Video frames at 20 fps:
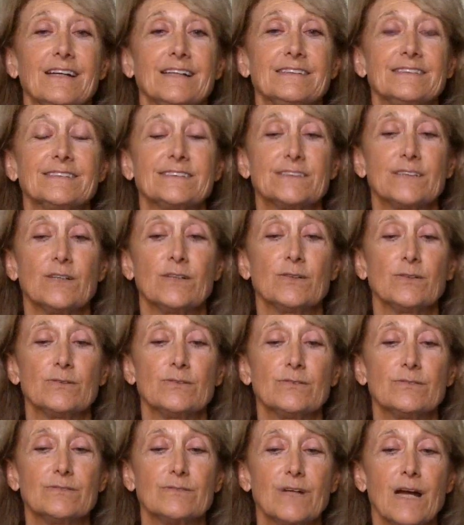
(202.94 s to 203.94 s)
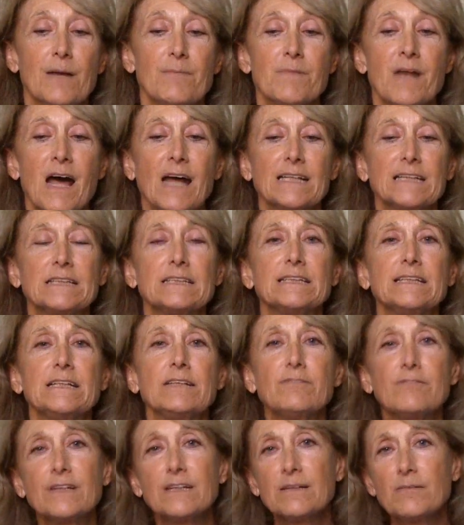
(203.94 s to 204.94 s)
And so I'm not
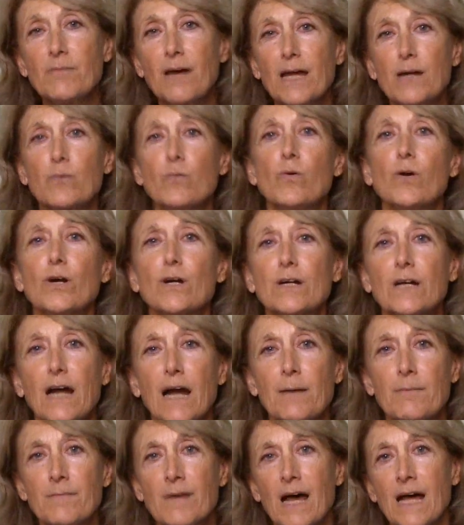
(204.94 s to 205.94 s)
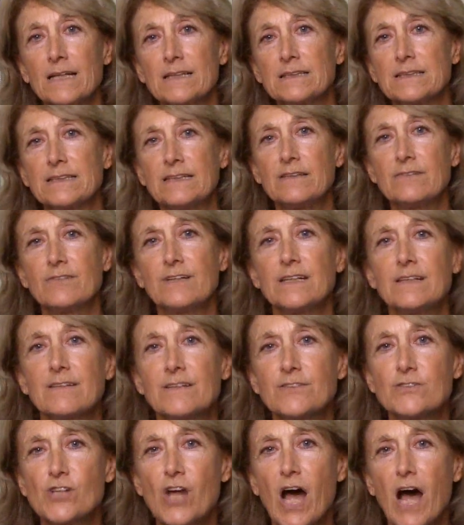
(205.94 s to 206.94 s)
leaving my work, I'm not leaving
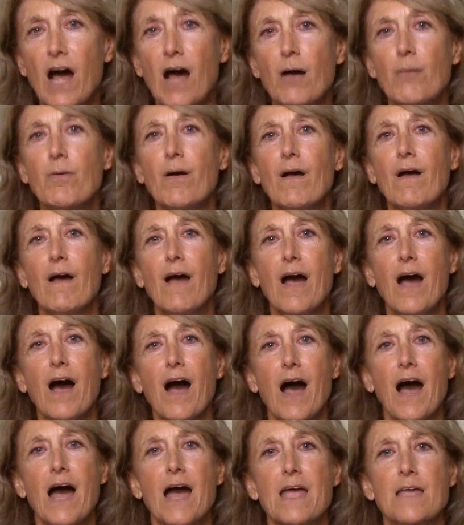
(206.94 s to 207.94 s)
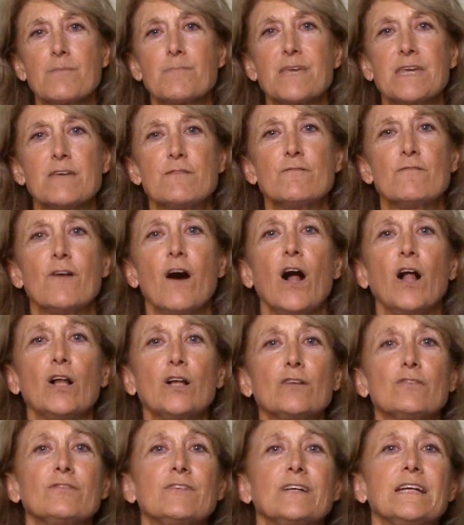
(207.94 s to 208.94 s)
the job, I'm
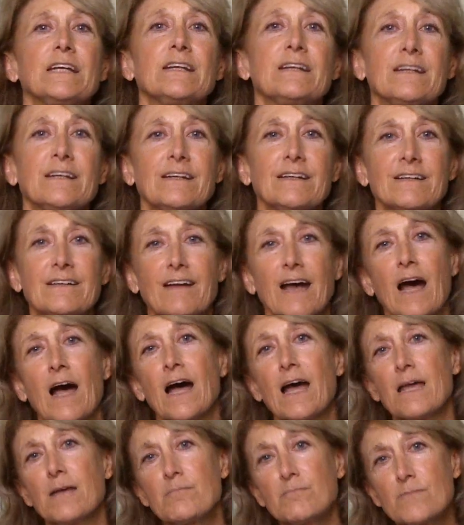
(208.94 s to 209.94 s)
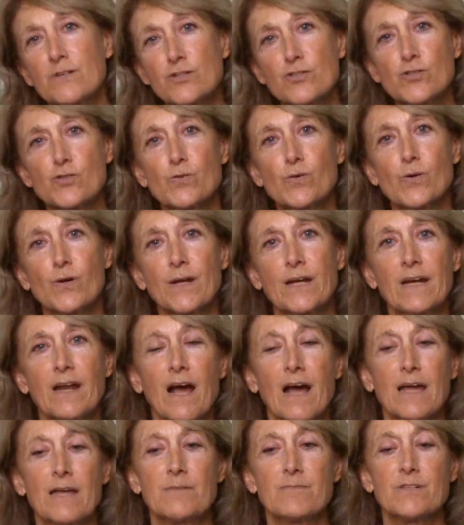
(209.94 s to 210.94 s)
evolving in it, I'm maturing,
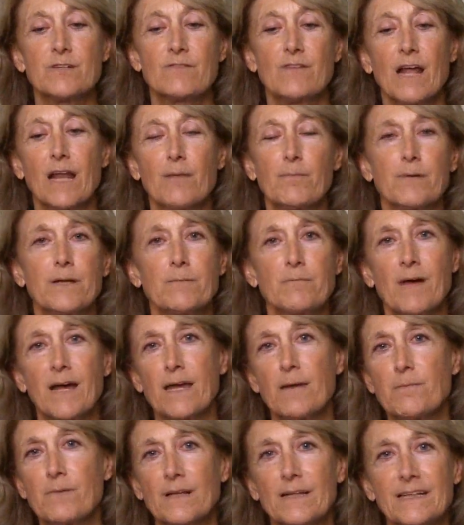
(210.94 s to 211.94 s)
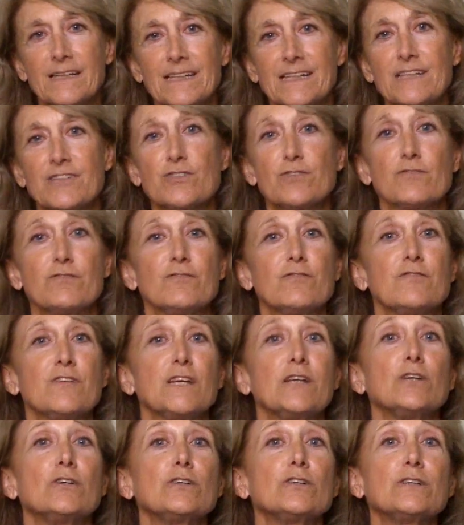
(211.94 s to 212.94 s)
I'm developing my ability to
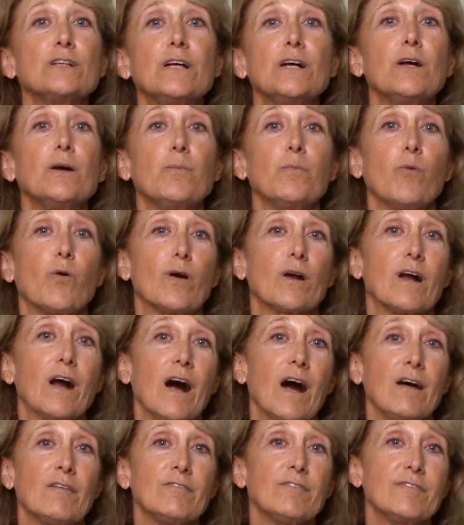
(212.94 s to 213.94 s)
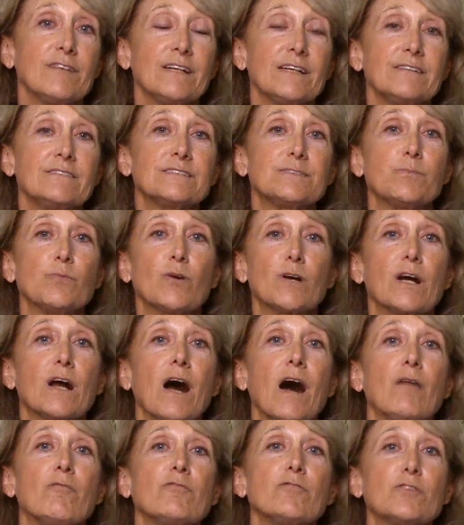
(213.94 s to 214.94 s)
feel more confident, more
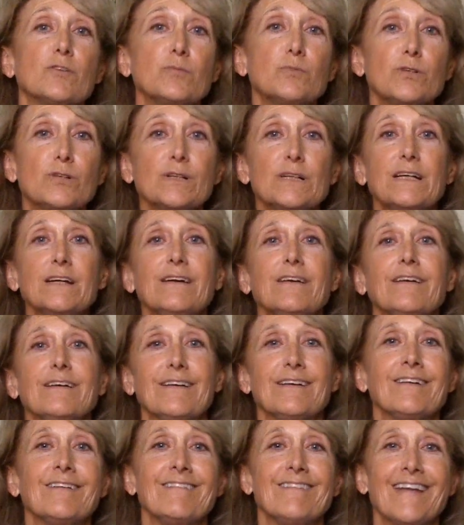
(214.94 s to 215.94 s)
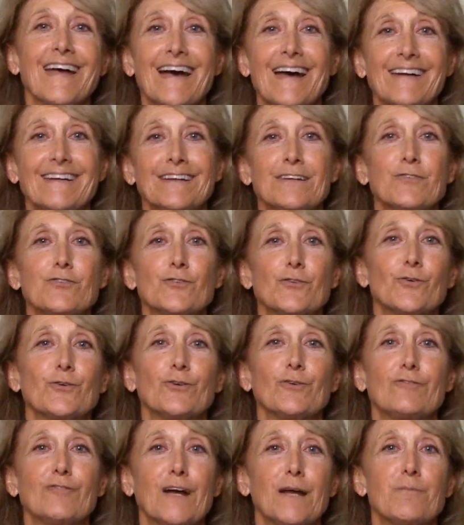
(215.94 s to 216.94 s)
comfortable in that
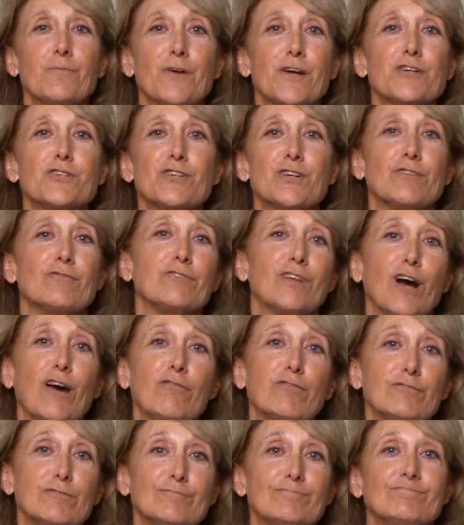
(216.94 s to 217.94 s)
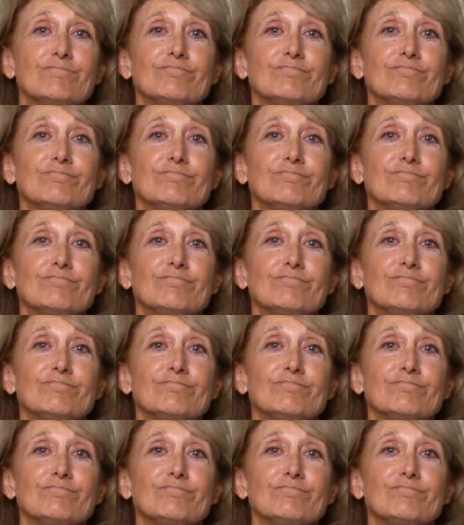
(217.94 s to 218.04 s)
internal vibration of love,